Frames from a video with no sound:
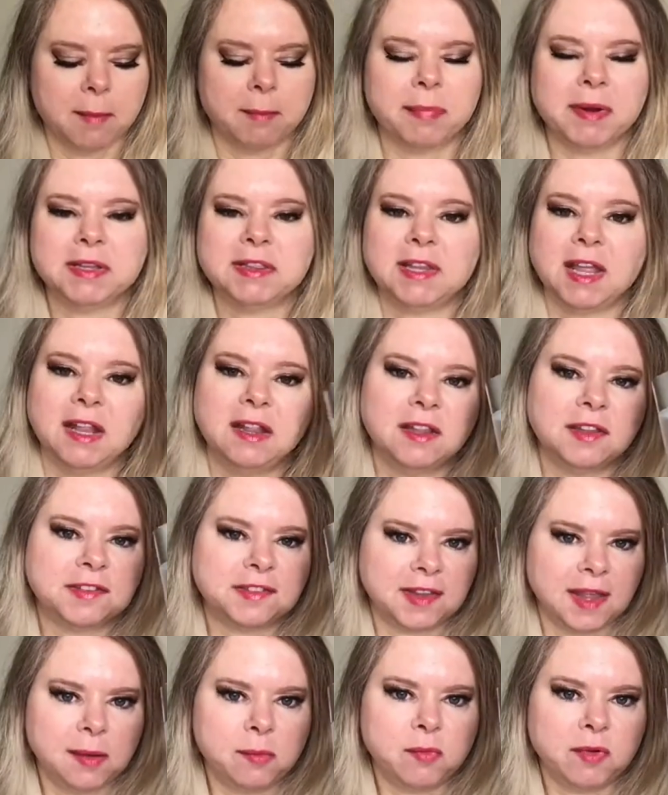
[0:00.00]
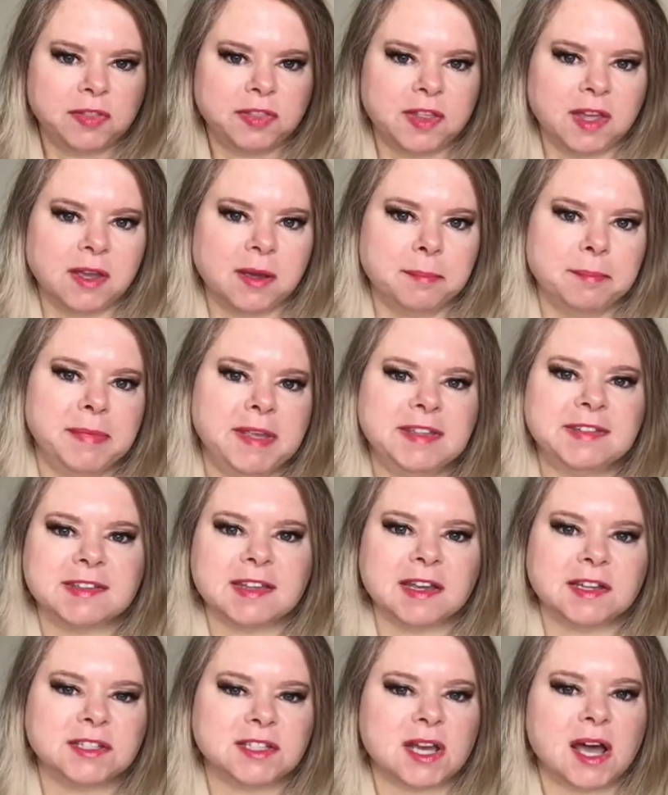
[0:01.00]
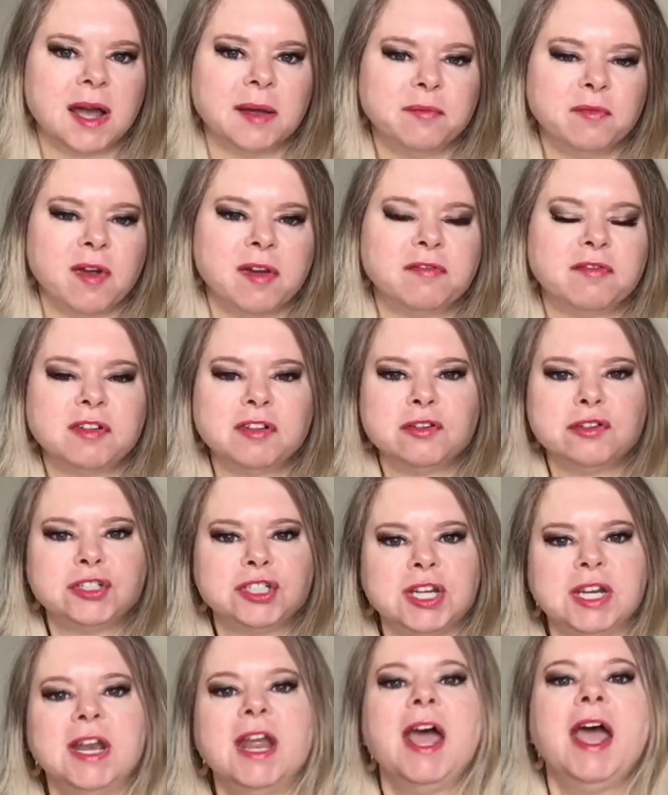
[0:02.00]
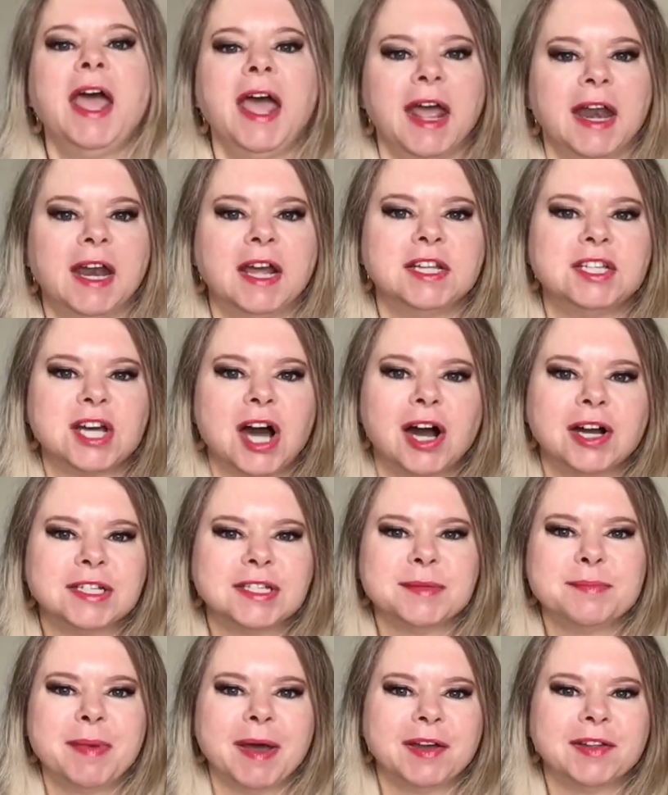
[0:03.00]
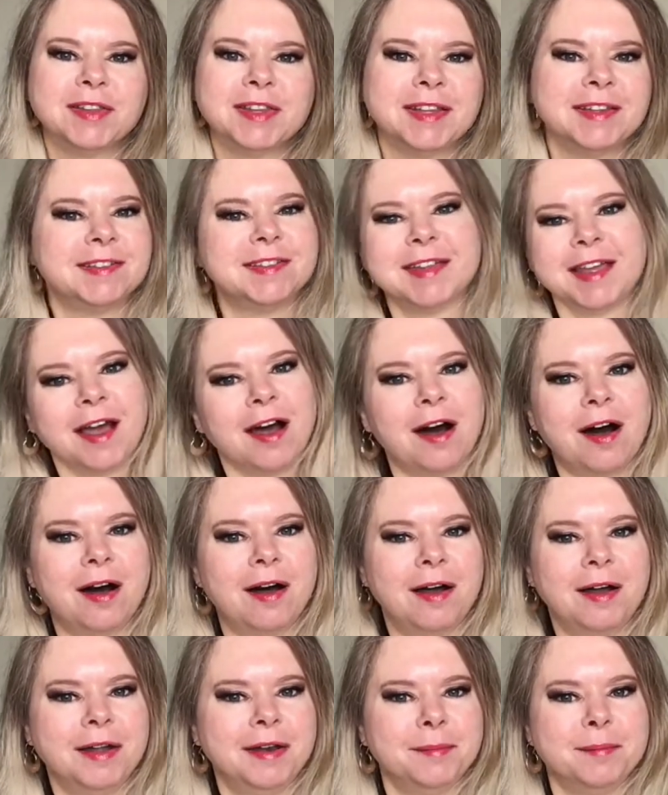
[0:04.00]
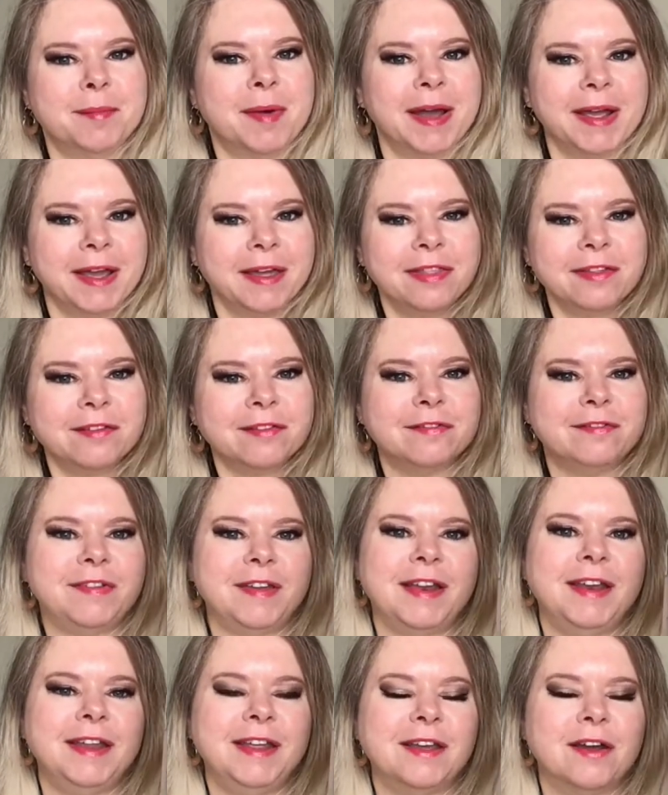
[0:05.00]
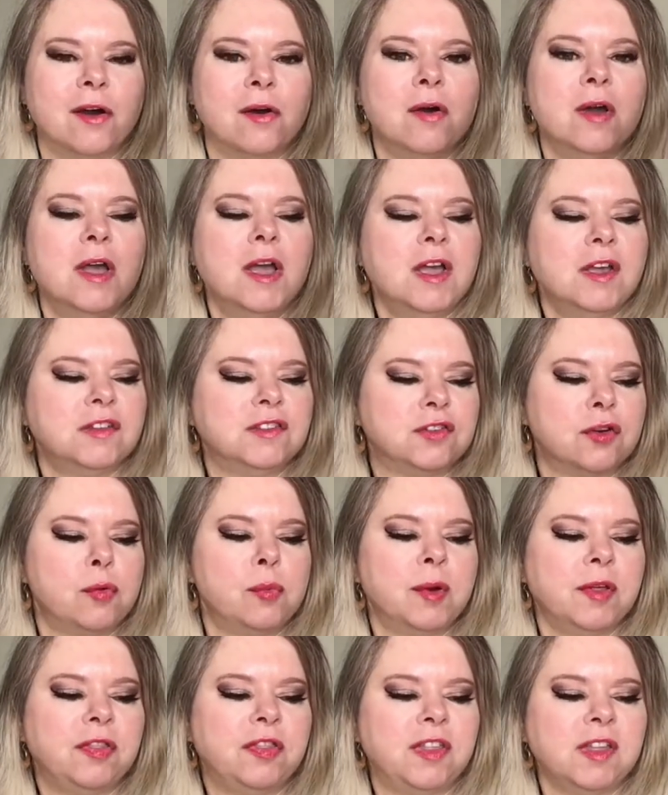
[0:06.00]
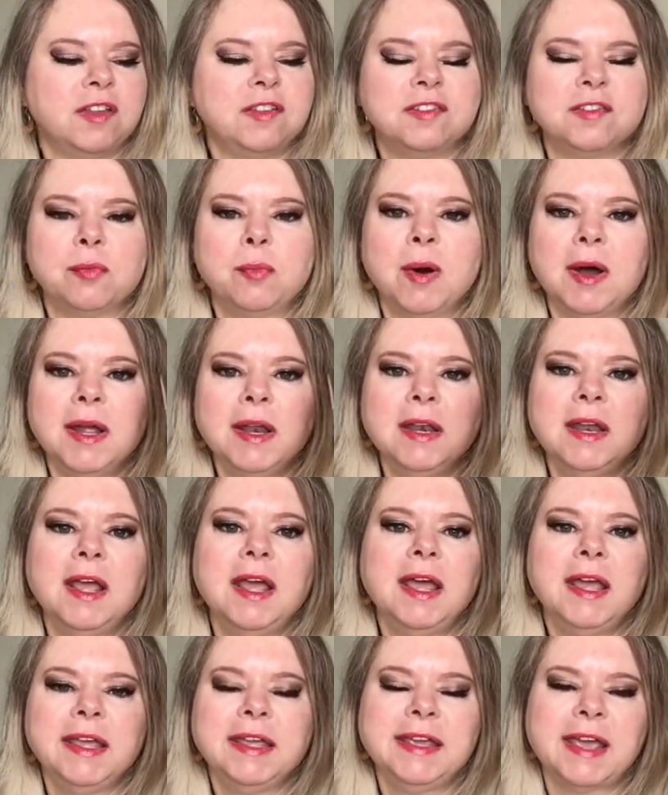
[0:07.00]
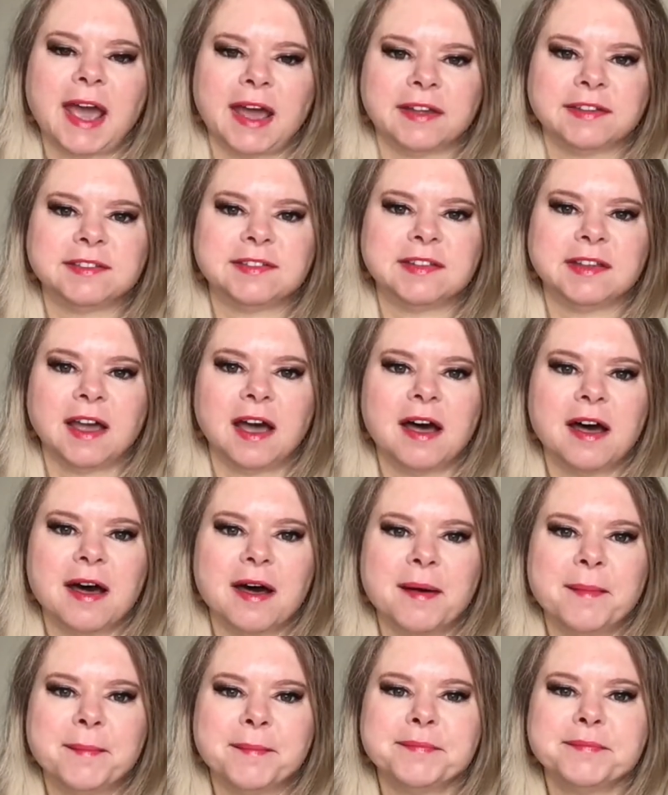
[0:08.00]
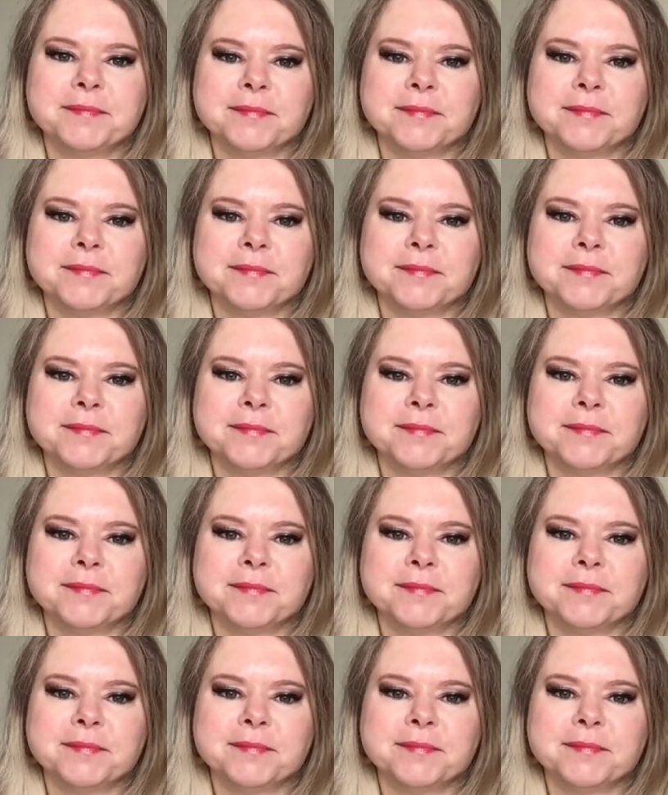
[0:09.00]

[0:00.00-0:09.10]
But then same with the Missha time revolution. And I talked about this on my other video. So with this one, yes, um,